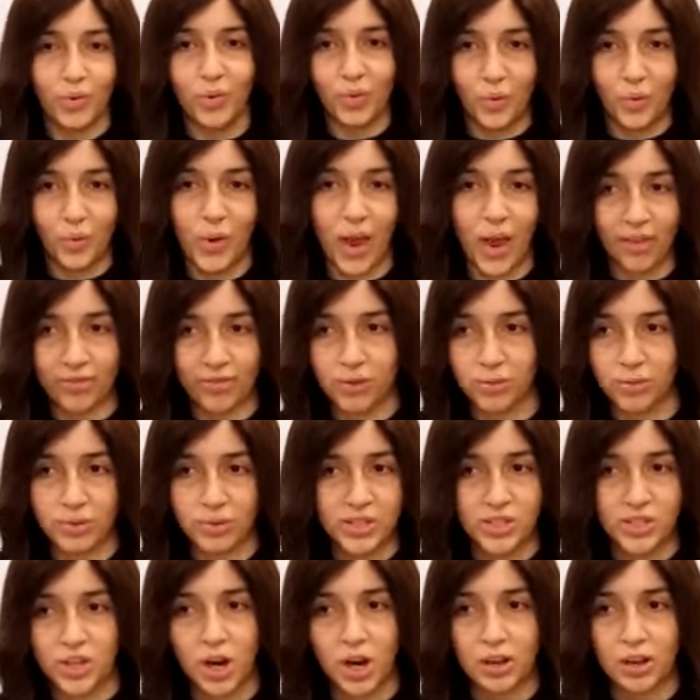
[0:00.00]
we have to
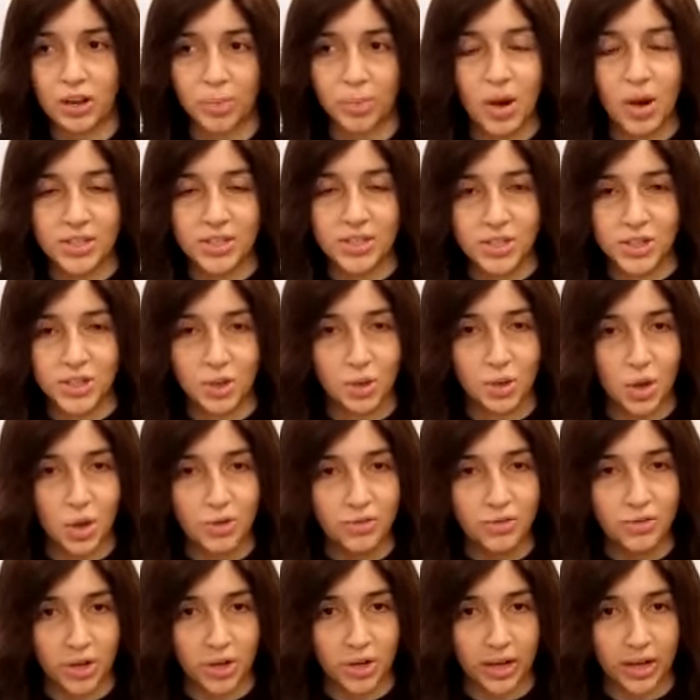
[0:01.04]
restart the process all
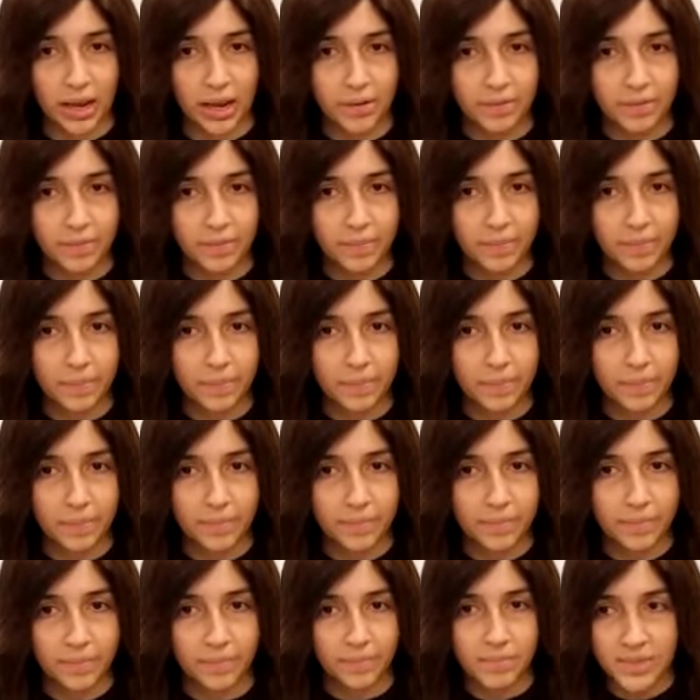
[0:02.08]
over again.
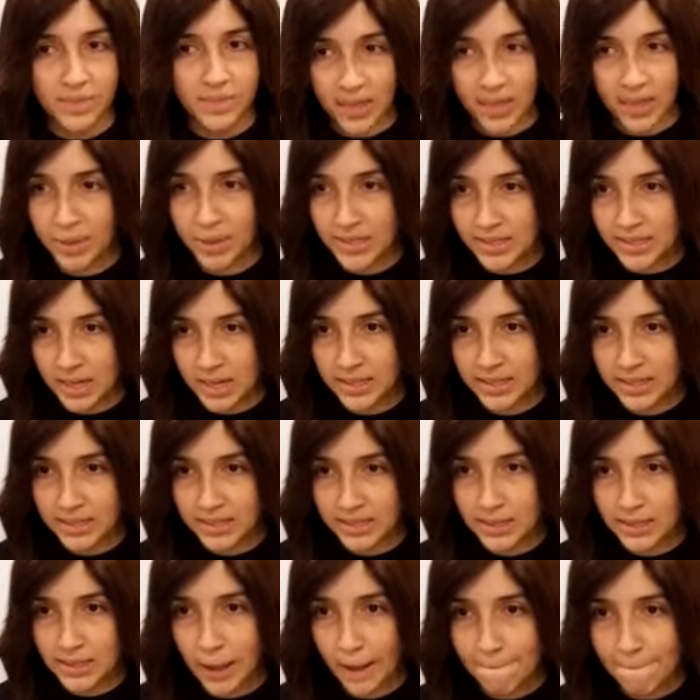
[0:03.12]
Does that make
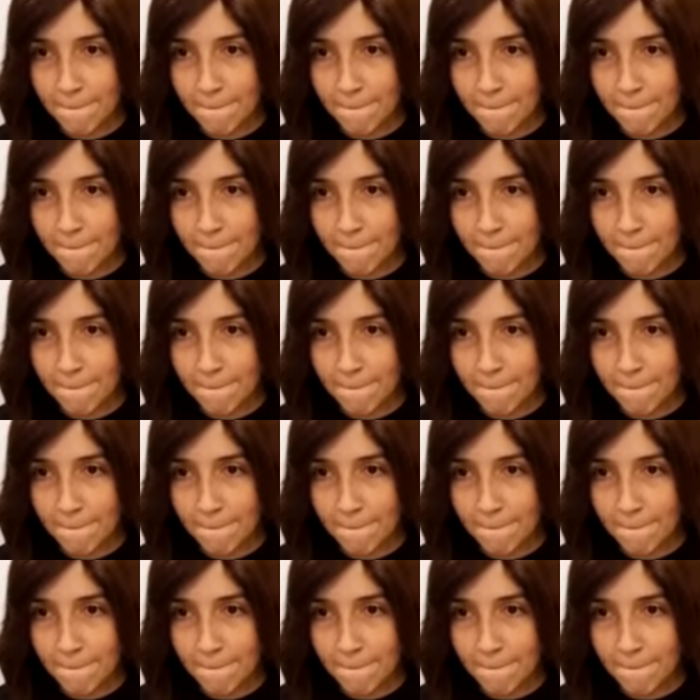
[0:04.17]
sense?